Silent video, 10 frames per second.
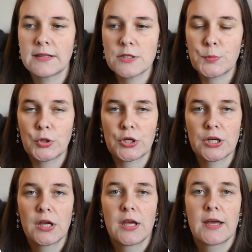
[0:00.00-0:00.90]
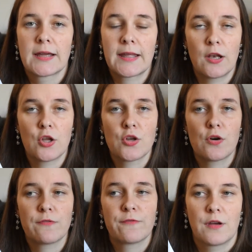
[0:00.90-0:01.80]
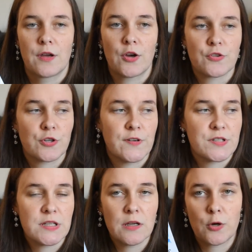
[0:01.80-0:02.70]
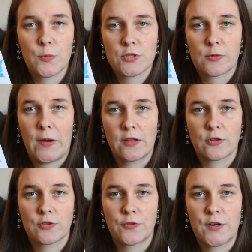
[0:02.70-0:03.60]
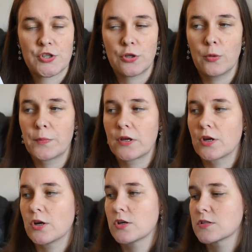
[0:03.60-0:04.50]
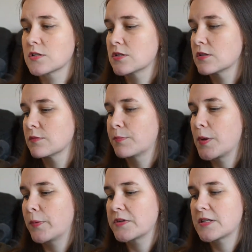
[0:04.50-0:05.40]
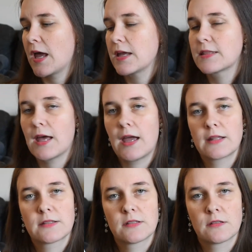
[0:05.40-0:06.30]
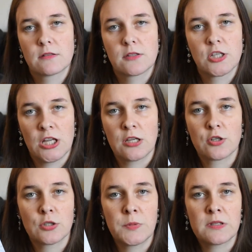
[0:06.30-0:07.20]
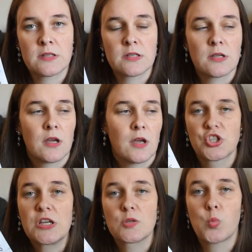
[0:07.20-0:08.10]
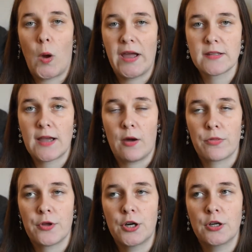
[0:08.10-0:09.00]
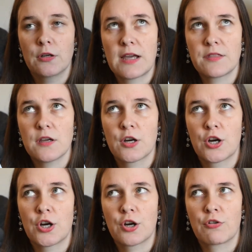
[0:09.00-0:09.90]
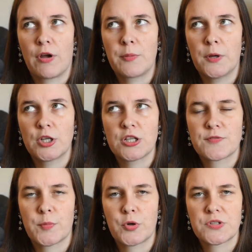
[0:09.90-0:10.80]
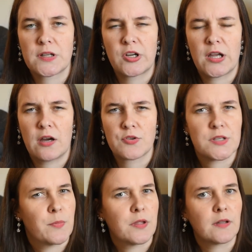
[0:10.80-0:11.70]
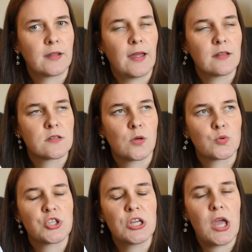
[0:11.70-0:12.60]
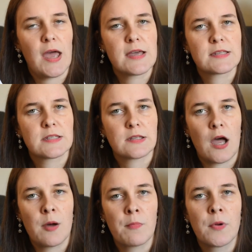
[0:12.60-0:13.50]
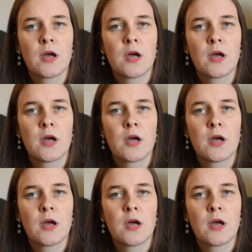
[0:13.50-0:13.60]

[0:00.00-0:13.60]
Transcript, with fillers: This book get a lot of controversy, or was quite controversial, because people say that Jeanine Cummins, she is white author. I think her grandmother is from Costa Rica or something like that, so she has some